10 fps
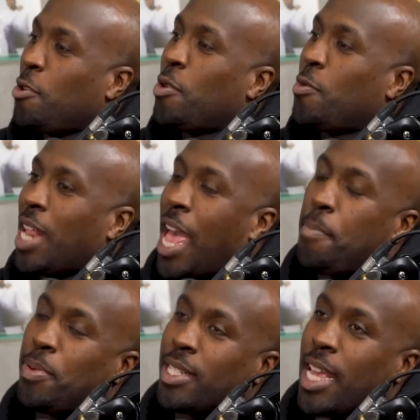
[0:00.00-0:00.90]
don't know what, what
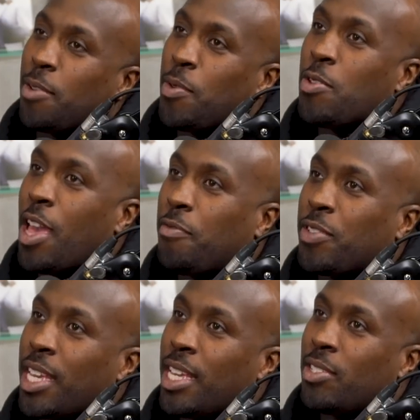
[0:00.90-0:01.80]
happens. Like when you
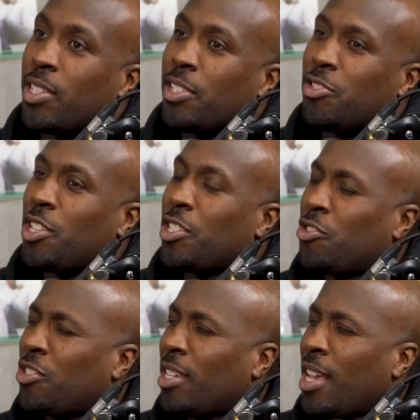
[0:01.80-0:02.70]
have kids, it
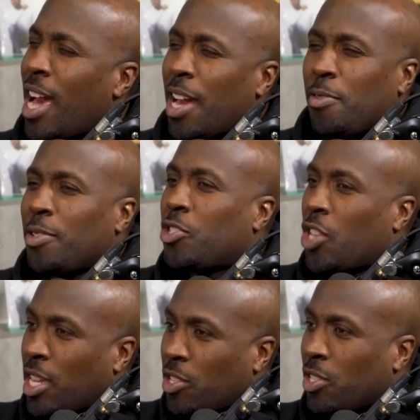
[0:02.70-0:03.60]
it I don't know, it
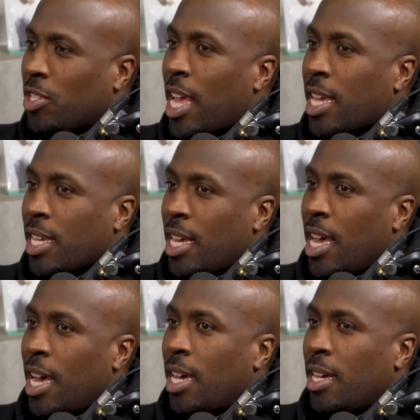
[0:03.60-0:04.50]
changes. Like
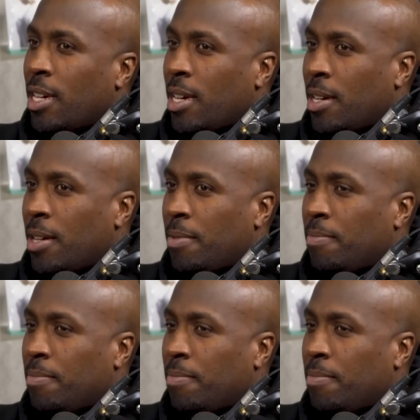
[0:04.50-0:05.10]
yeah, um,